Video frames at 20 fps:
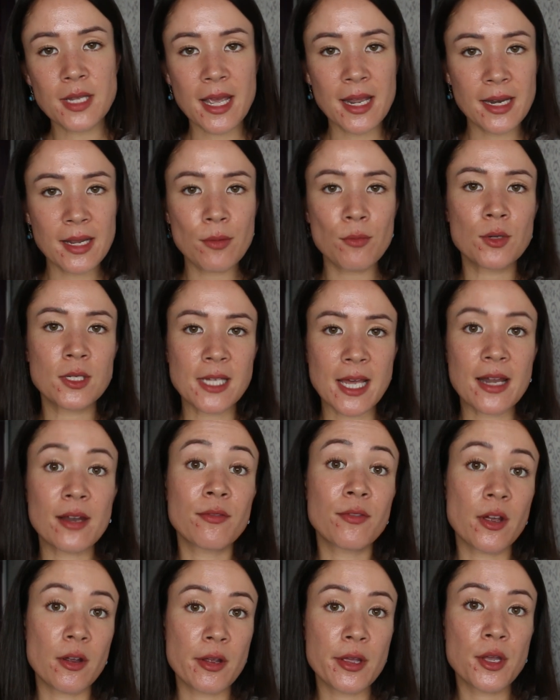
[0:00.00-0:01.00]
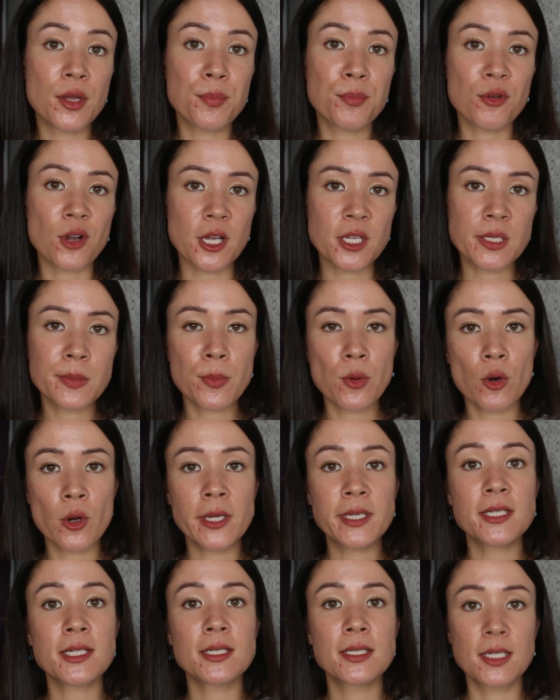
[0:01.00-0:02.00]
and it was at a very good price
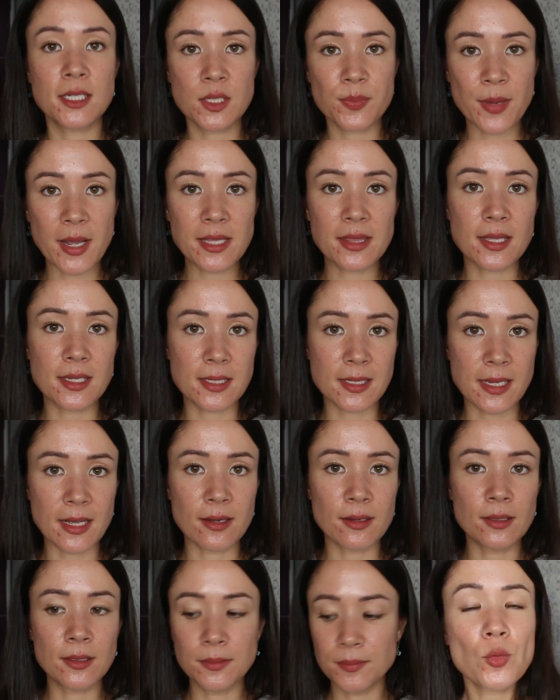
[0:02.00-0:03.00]
point despite the sale.